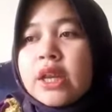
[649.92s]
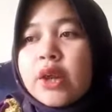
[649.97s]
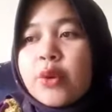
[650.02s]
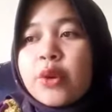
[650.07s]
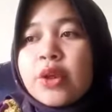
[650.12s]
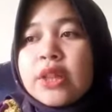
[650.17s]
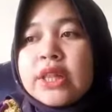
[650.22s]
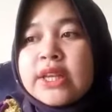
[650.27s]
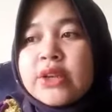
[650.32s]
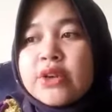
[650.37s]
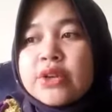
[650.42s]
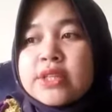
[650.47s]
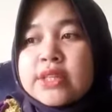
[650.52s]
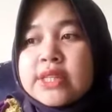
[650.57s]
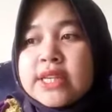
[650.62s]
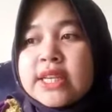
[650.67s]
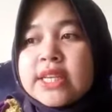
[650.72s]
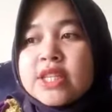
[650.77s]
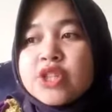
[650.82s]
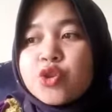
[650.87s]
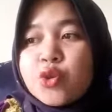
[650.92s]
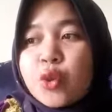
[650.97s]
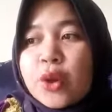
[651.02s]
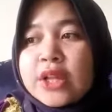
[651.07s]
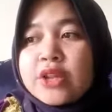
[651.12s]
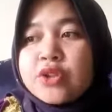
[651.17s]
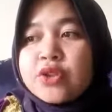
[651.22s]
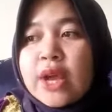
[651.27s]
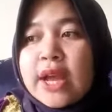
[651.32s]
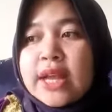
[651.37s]
Neurolinguistics
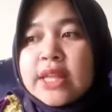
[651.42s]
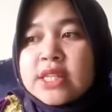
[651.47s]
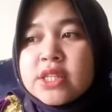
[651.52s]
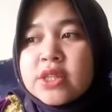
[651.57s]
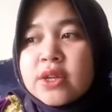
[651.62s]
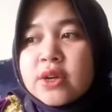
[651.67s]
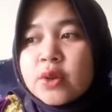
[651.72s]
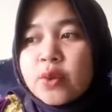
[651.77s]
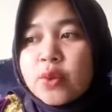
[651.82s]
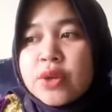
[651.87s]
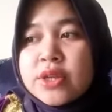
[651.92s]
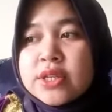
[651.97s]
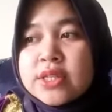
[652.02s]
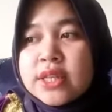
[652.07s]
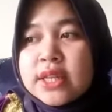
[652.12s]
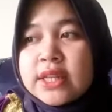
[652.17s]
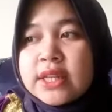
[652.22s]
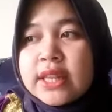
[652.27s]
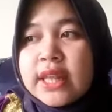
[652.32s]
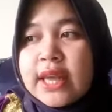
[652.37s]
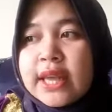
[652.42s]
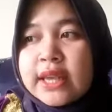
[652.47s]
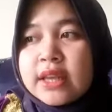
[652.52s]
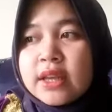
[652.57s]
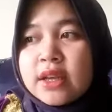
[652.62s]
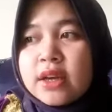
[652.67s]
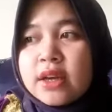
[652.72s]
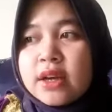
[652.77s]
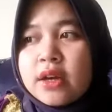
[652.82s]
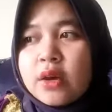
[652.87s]
try to answer questions
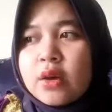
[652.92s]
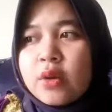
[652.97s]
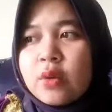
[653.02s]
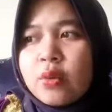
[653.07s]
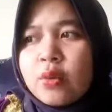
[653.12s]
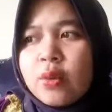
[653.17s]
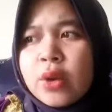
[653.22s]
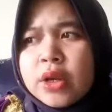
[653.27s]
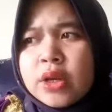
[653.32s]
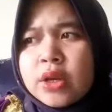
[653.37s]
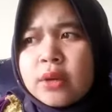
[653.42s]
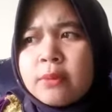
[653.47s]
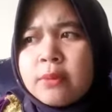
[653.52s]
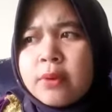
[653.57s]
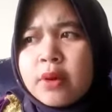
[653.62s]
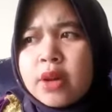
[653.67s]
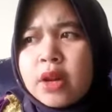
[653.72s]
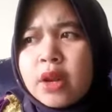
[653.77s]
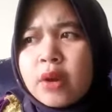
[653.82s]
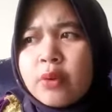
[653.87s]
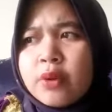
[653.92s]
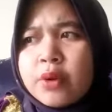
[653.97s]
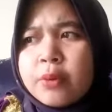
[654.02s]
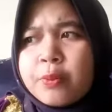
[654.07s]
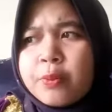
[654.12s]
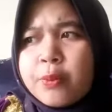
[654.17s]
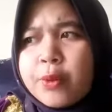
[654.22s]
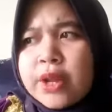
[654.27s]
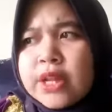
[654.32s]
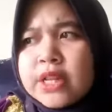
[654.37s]
like what about
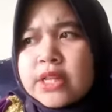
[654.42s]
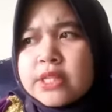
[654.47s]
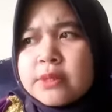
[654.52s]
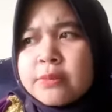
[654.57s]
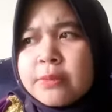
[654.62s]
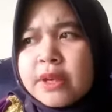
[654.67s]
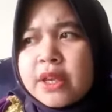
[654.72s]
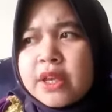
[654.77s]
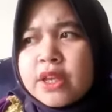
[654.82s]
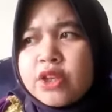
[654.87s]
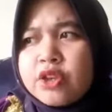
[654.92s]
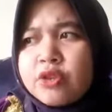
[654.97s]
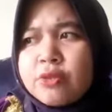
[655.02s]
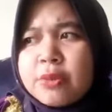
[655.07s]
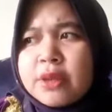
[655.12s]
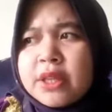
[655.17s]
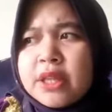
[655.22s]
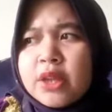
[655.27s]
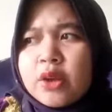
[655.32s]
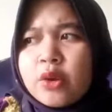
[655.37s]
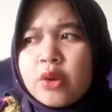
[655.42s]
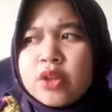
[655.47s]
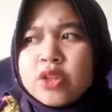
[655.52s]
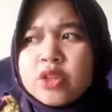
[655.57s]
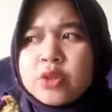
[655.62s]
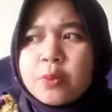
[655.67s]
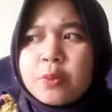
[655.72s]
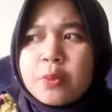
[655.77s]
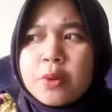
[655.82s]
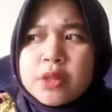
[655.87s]
our brains make human
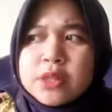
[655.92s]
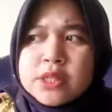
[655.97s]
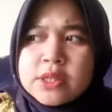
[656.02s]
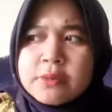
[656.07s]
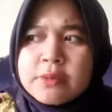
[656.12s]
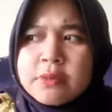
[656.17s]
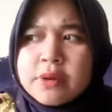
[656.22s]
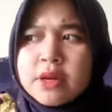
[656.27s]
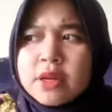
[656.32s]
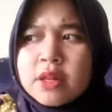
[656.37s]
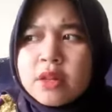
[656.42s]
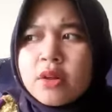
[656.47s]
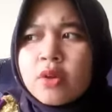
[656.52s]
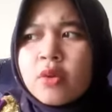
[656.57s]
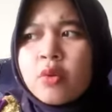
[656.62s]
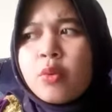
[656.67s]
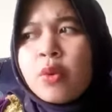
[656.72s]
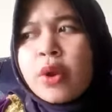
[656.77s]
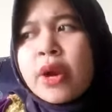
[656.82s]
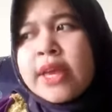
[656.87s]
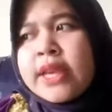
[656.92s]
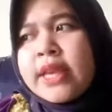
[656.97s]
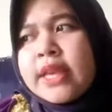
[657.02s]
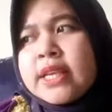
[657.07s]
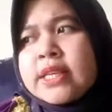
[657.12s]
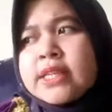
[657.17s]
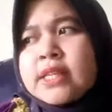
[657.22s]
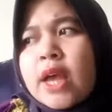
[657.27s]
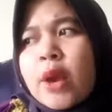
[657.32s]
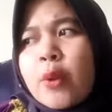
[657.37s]
language possible, or why
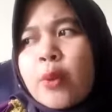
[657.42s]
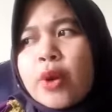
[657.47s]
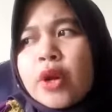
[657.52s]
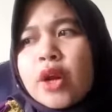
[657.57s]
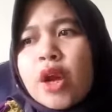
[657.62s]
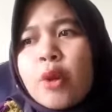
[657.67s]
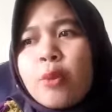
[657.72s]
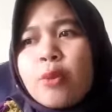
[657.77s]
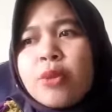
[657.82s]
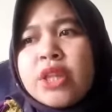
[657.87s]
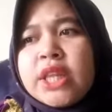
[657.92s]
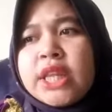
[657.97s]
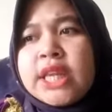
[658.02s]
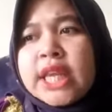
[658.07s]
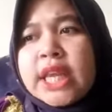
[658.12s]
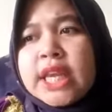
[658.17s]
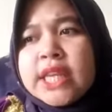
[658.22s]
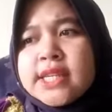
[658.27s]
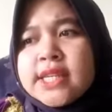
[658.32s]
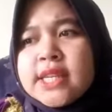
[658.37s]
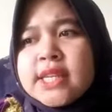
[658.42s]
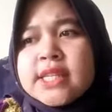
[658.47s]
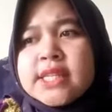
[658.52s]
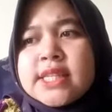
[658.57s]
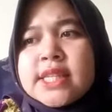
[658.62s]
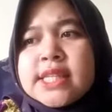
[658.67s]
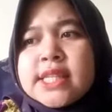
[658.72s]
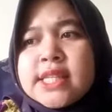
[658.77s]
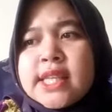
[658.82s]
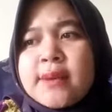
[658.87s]
is our
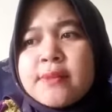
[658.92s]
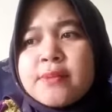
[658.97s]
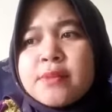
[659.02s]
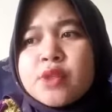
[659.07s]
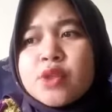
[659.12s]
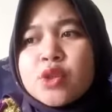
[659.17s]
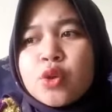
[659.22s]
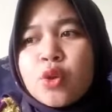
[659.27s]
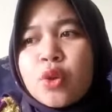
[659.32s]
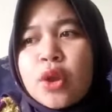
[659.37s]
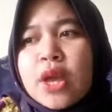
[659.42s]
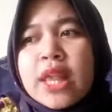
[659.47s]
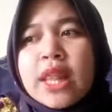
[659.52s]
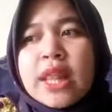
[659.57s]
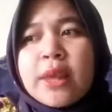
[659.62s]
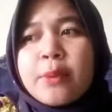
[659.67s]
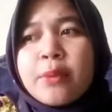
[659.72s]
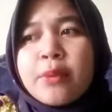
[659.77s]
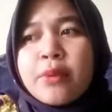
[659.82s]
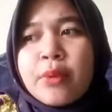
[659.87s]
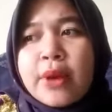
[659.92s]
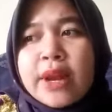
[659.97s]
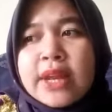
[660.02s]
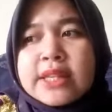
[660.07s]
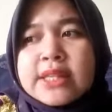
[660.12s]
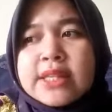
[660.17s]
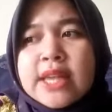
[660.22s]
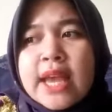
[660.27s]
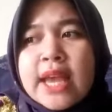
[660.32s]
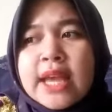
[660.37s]
communication system so elaborate